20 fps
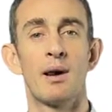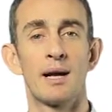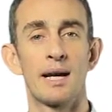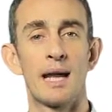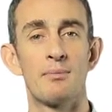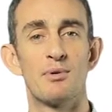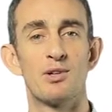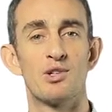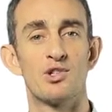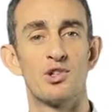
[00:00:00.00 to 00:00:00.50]

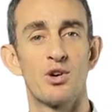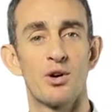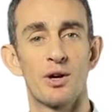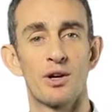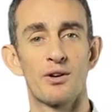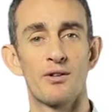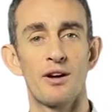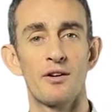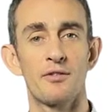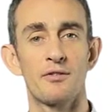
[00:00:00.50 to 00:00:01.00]
name is John
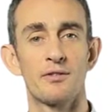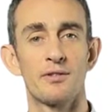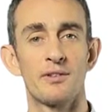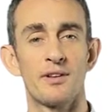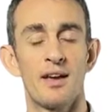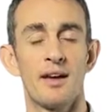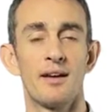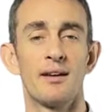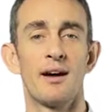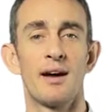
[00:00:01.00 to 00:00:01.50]
Croft
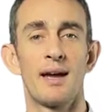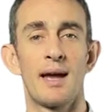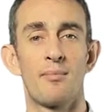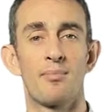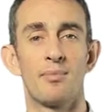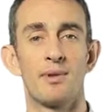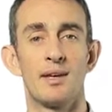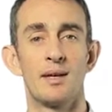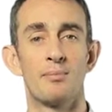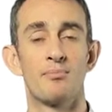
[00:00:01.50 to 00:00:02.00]
and I
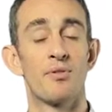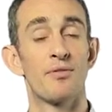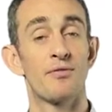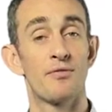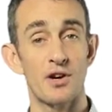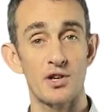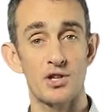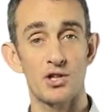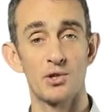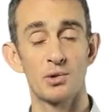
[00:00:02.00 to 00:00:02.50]
am the
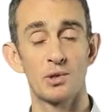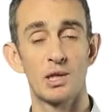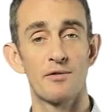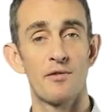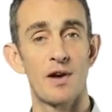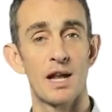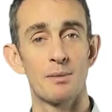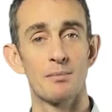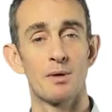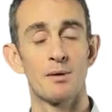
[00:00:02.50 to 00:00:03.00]
Professional
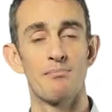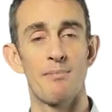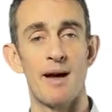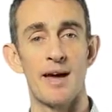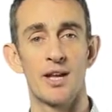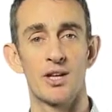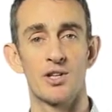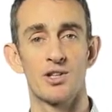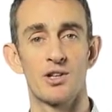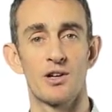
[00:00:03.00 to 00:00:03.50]
Development
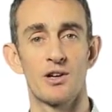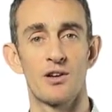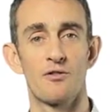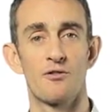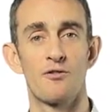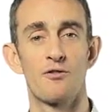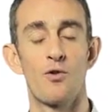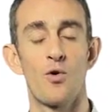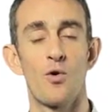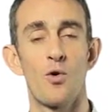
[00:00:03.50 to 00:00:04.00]
Manager
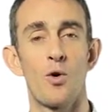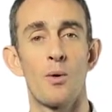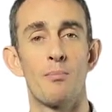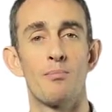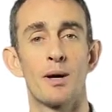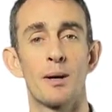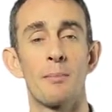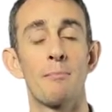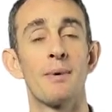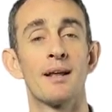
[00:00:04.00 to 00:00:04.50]
for
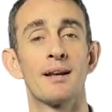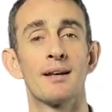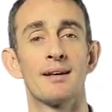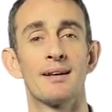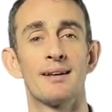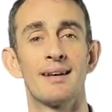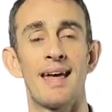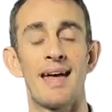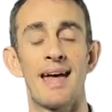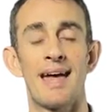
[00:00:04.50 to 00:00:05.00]

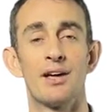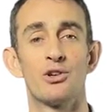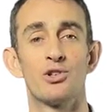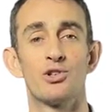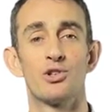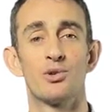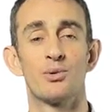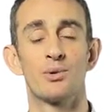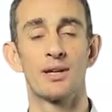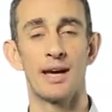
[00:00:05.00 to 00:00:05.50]
Macmillan
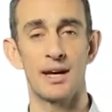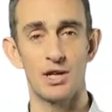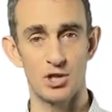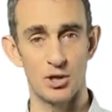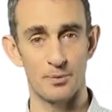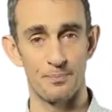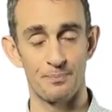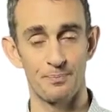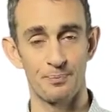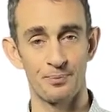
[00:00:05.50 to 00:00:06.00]

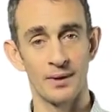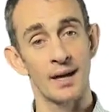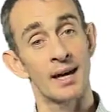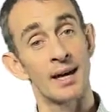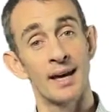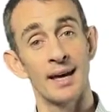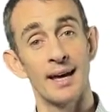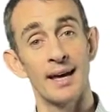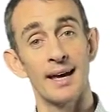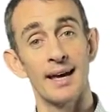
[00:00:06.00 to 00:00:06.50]
Education.
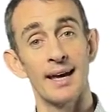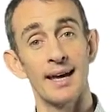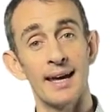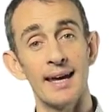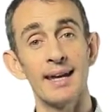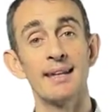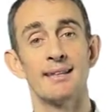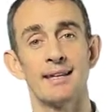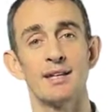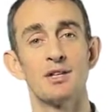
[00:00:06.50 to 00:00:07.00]

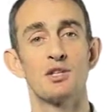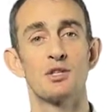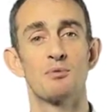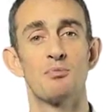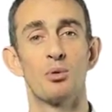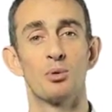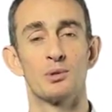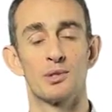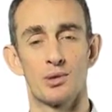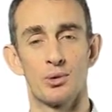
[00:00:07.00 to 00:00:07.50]
In this
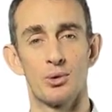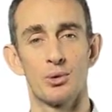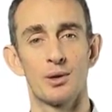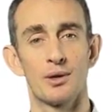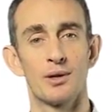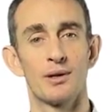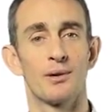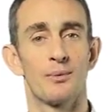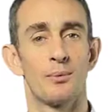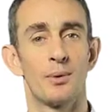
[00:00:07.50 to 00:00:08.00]
small
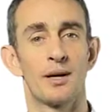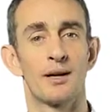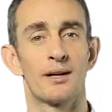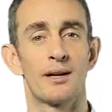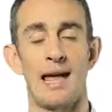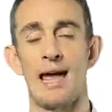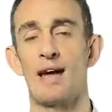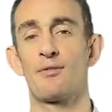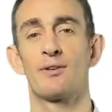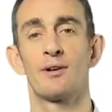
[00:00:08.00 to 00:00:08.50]
talk, we're going
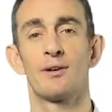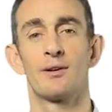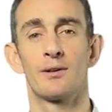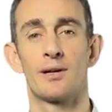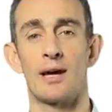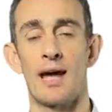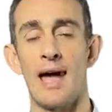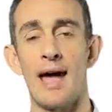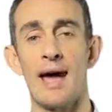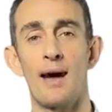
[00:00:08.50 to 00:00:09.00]
to have a
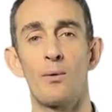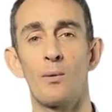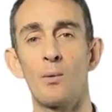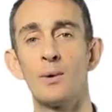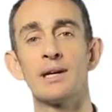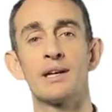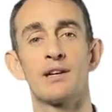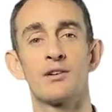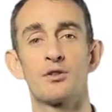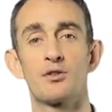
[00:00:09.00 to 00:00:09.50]
look at how
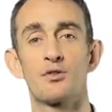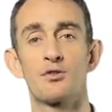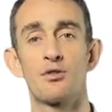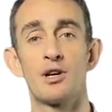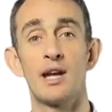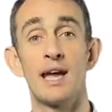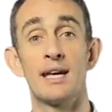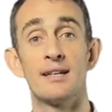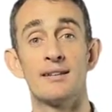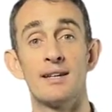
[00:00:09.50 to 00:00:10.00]
we can
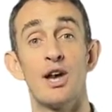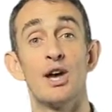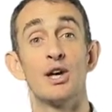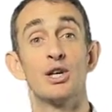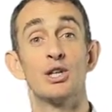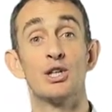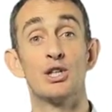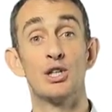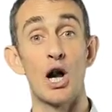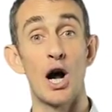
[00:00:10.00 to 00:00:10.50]
create
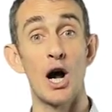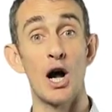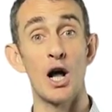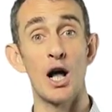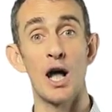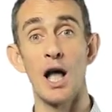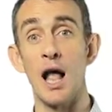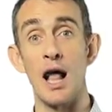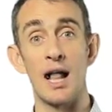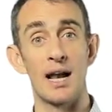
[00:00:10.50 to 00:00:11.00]

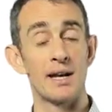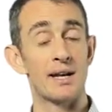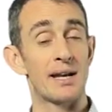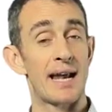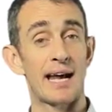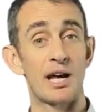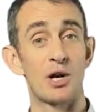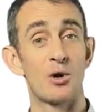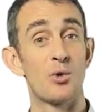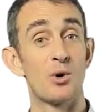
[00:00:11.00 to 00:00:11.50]
young
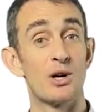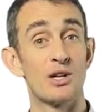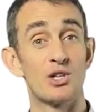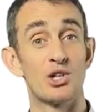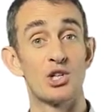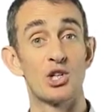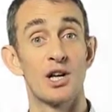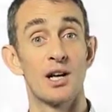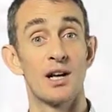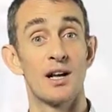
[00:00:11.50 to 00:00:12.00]

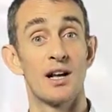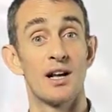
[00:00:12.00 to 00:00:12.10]
language